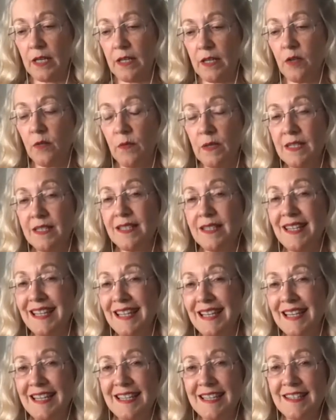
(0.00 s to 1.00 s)
And the reason
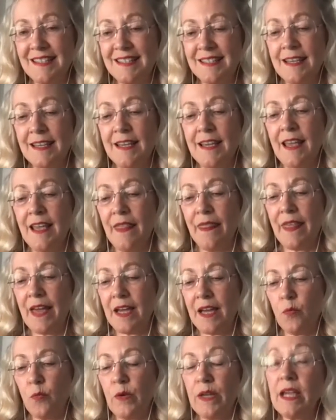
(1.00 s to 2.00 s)
is
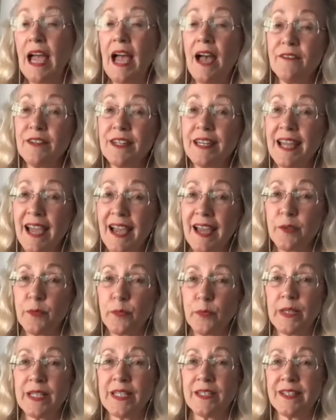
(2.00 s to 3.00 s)
that we haven't had
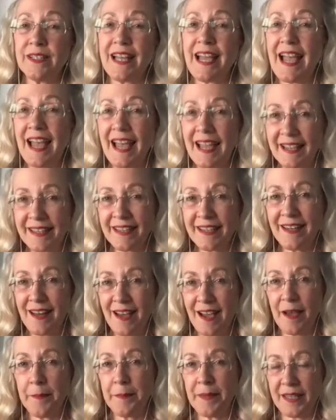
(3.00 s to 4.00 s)
real
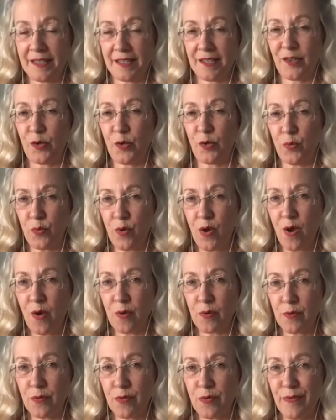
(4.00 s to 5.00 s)
economic
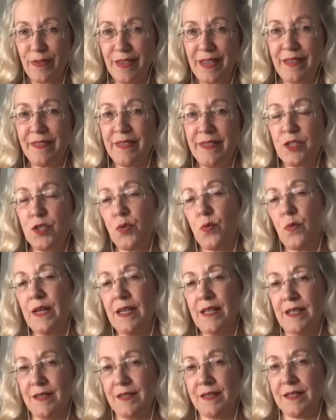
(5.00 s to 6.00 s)
growth in the
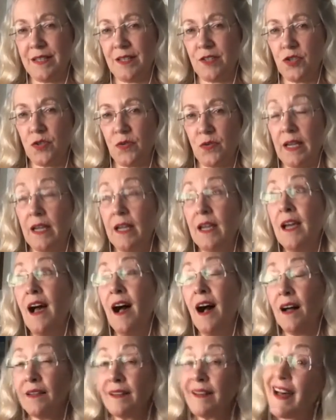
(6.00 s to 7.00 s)
20th century.
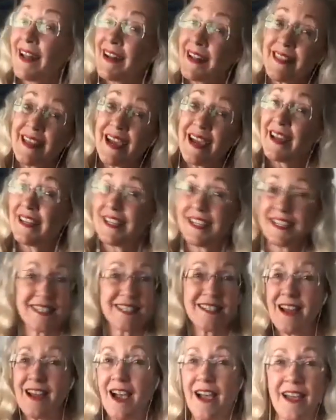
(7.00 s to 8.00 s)
A lot of that, it's
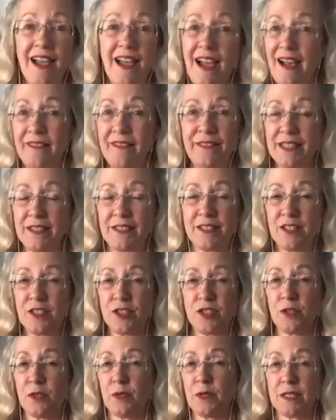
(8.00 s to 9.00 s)
not
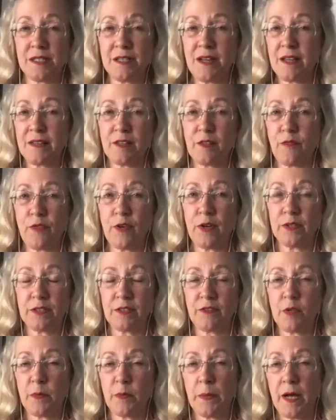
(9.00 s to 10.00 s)
the fault
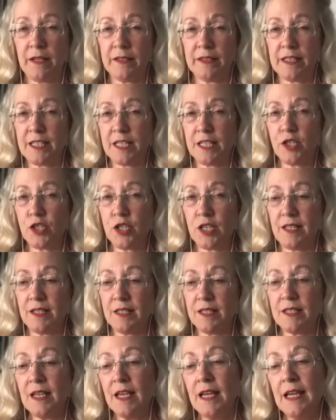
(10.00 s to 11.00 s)
of the
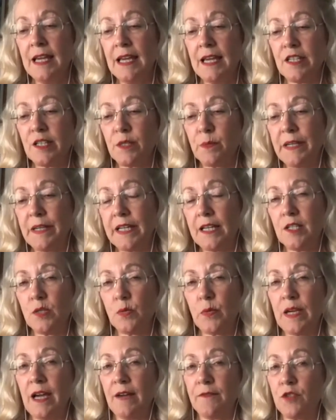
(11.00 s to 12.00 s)
politicians. It's because
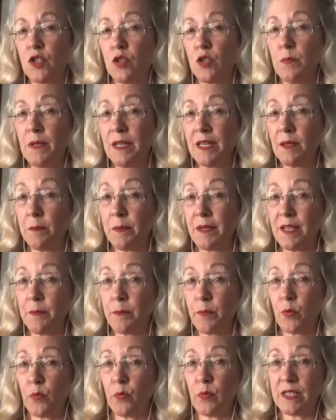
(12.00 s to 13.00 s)
we have too many
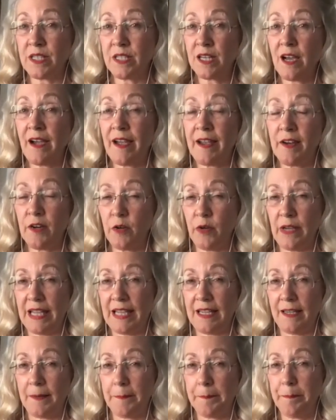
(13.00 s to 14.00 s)
people retiring.